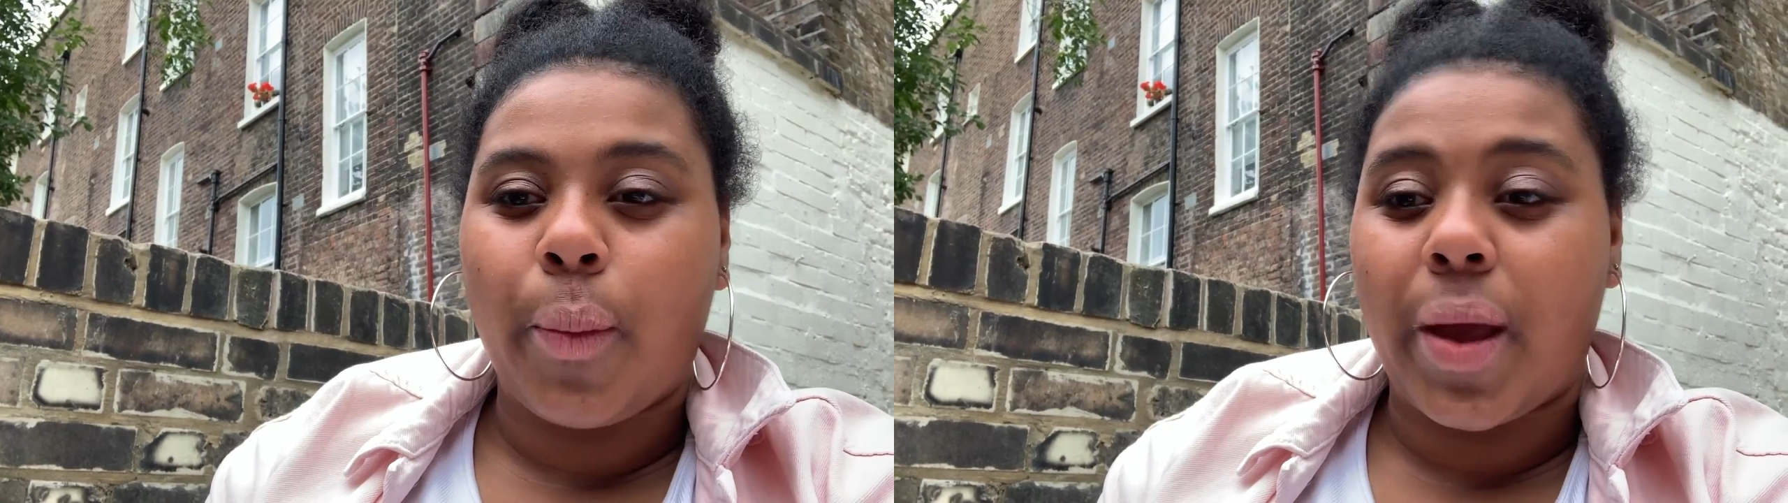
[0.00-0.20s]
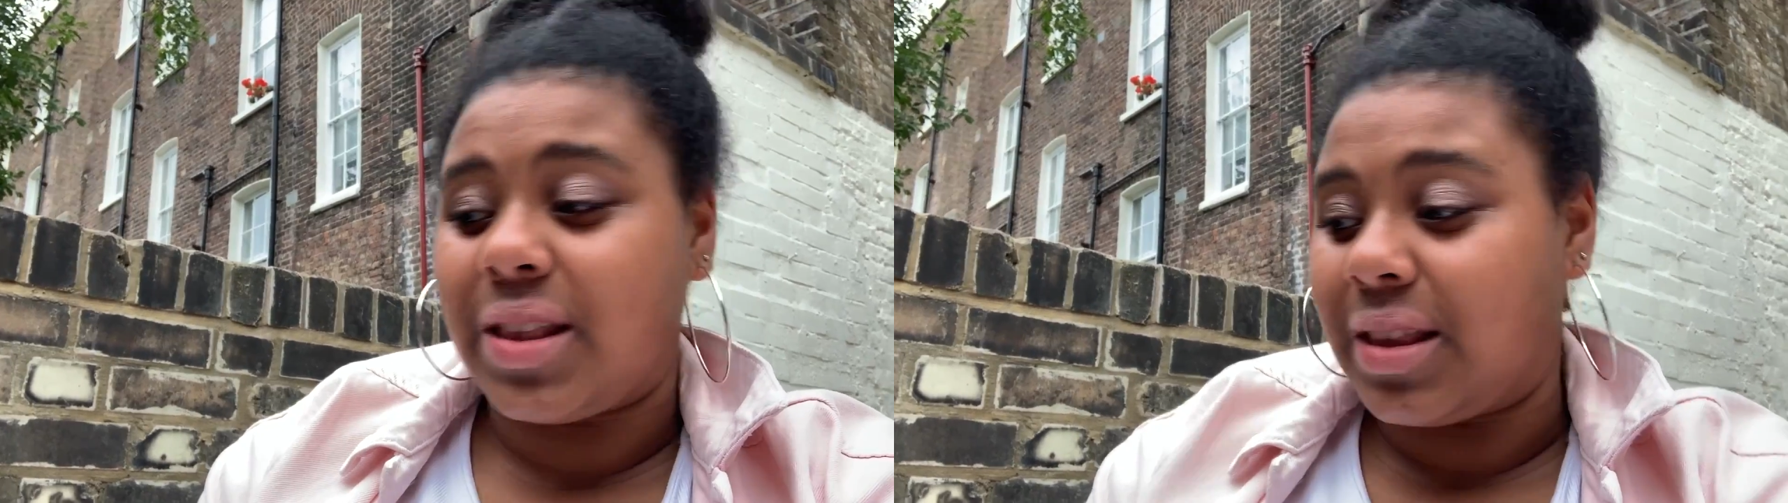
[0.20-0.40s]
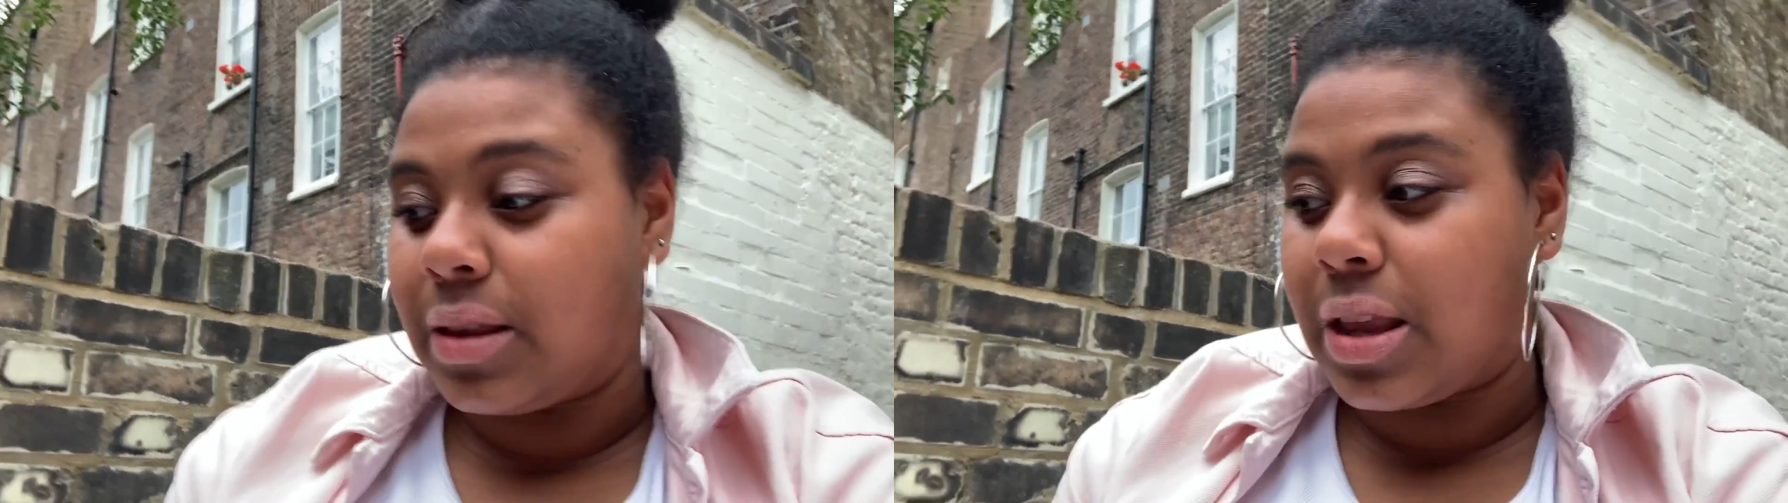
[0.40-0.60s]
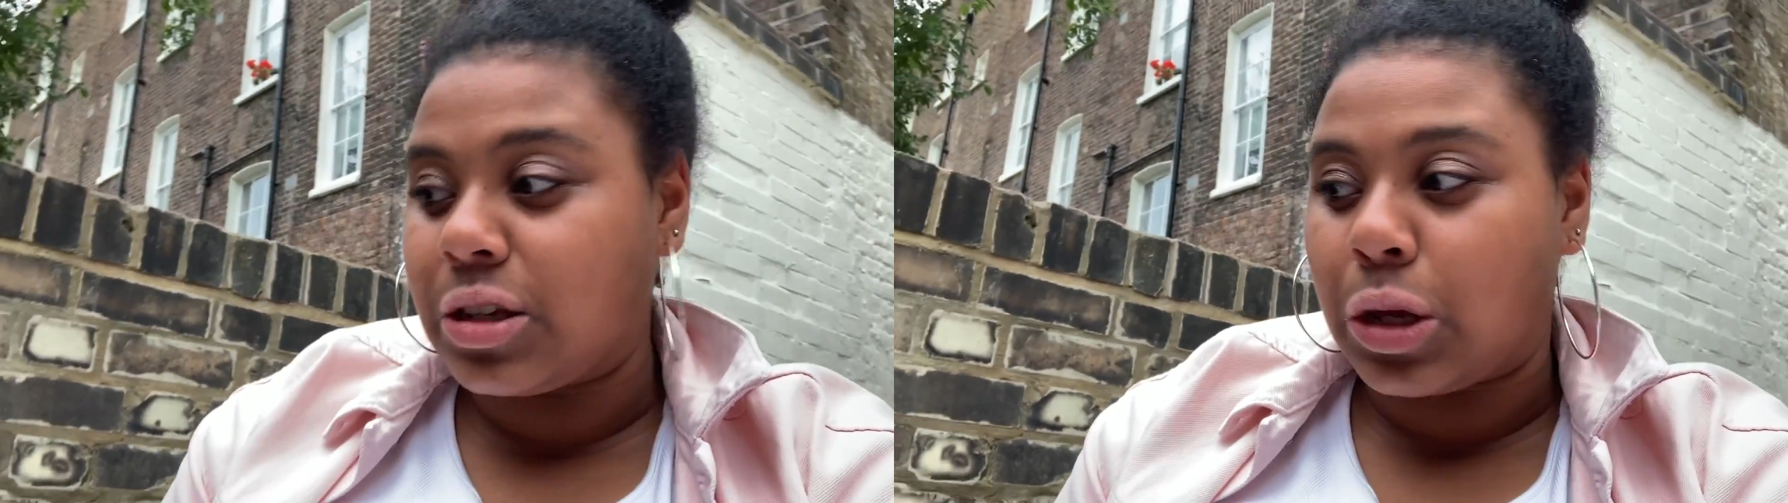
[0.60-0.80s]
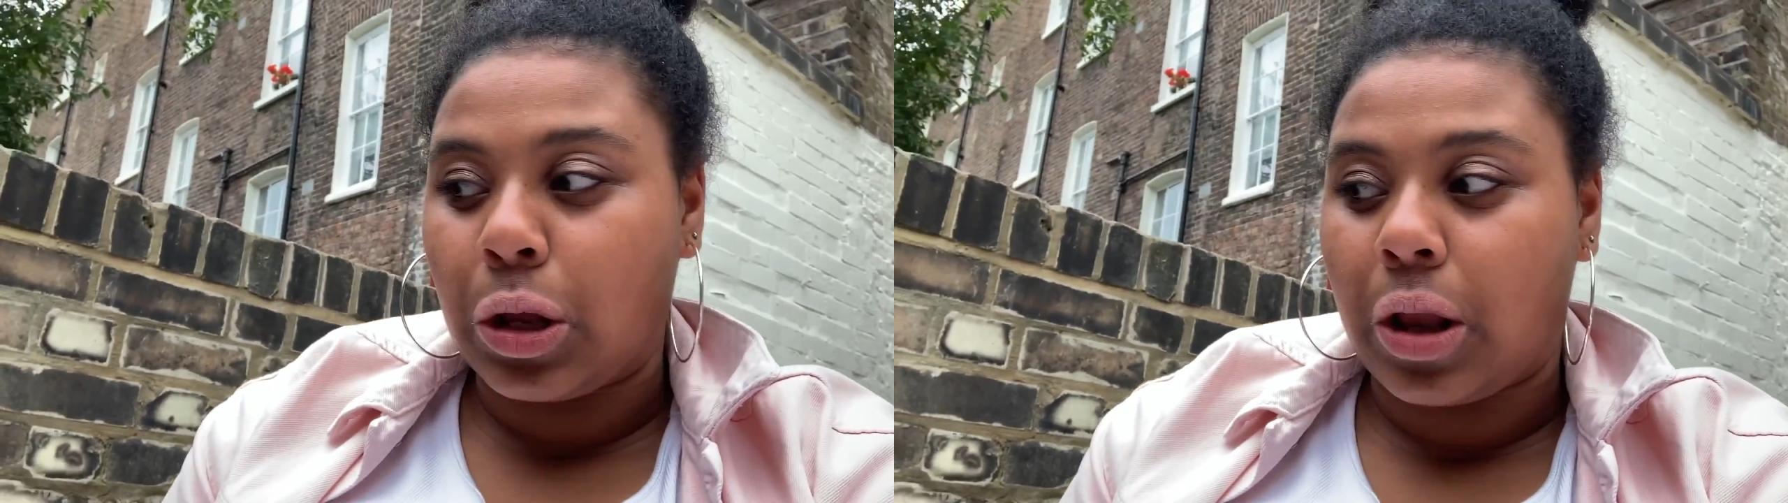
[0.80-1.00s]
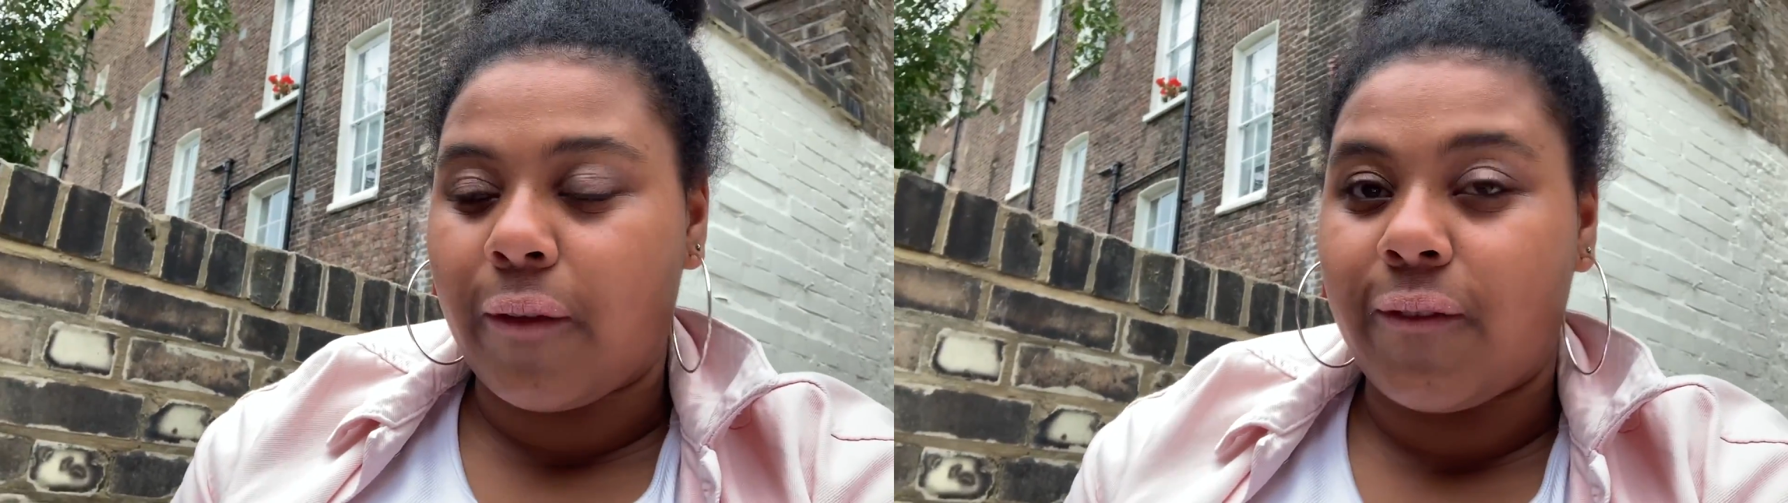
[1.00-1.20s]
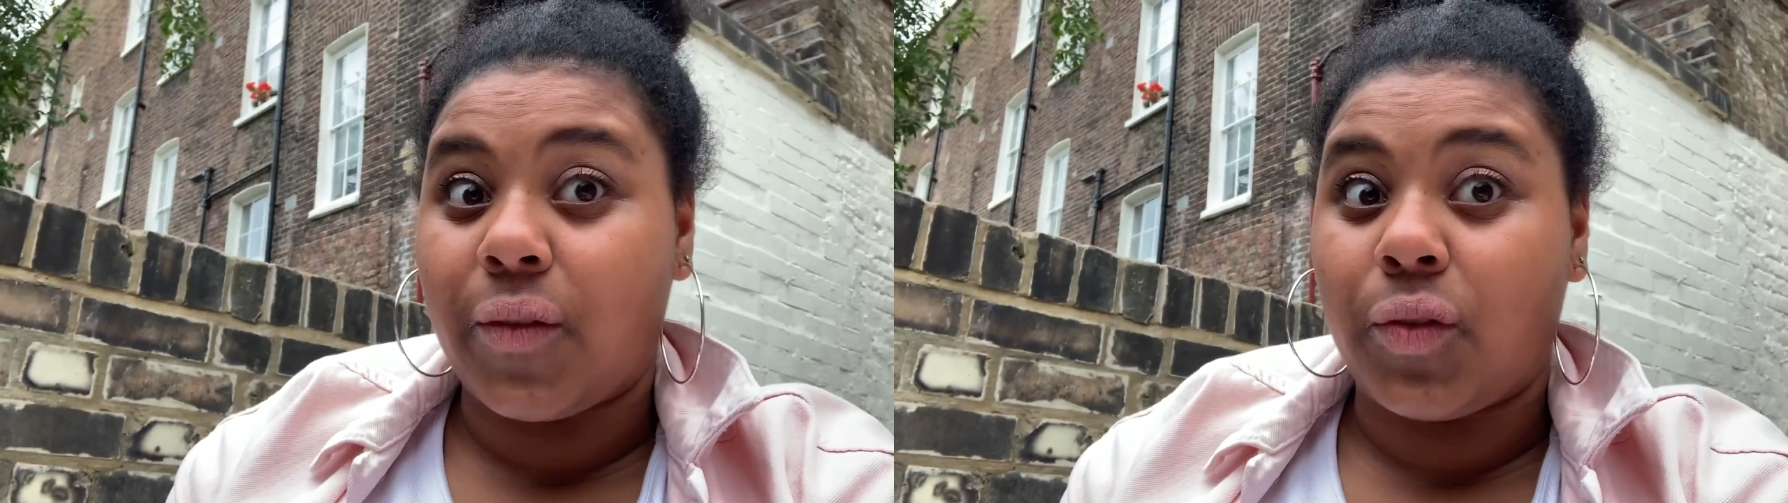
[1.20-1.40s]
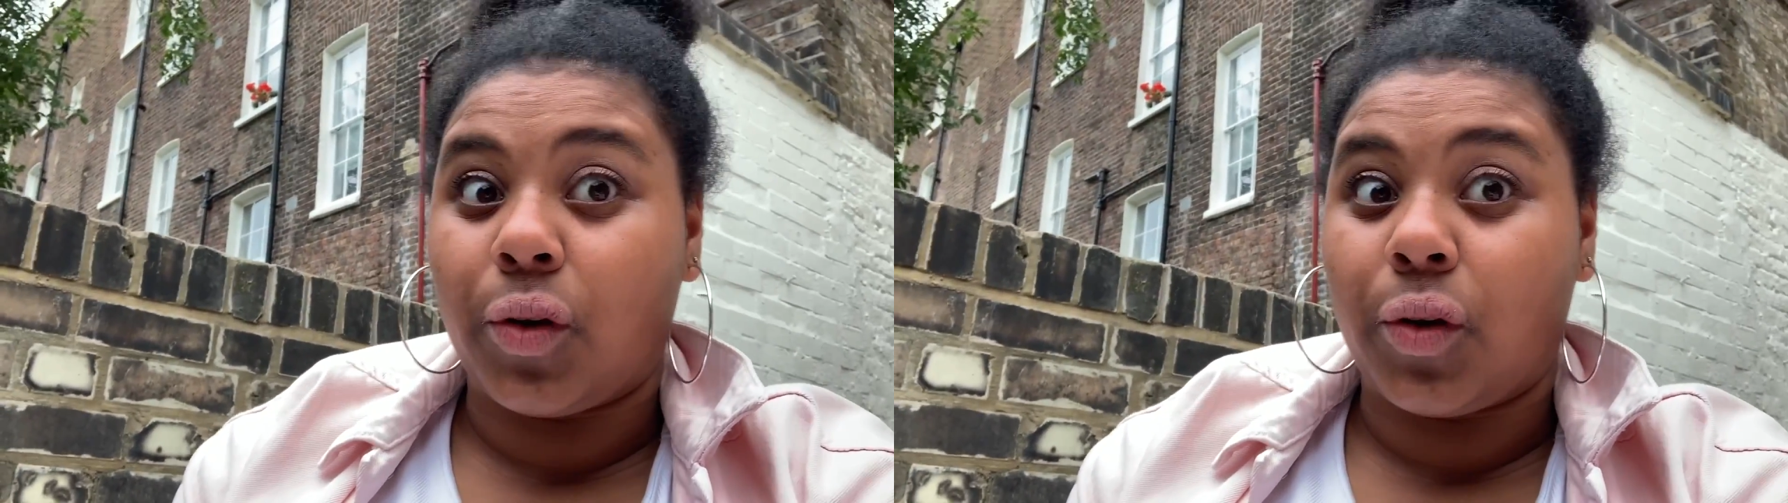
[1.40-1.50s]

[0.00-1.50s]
and there's a good like 50